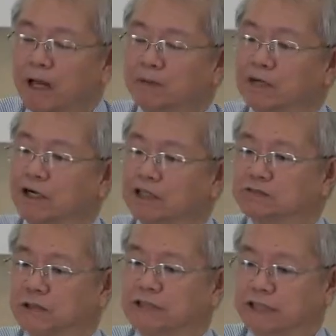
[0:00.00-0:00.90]

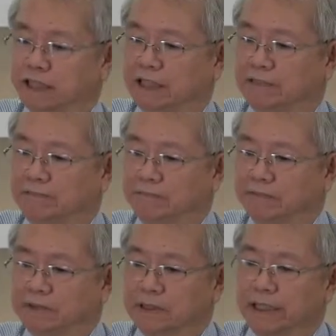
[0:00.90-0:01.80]
Because we see
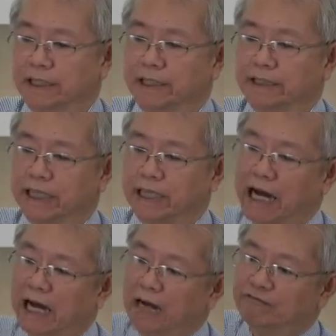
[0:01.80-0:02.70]
that
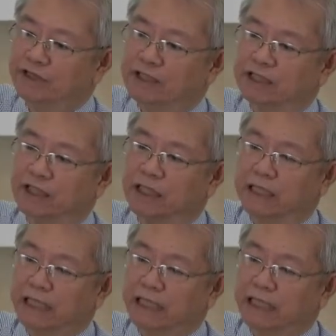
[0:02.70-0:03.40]
after the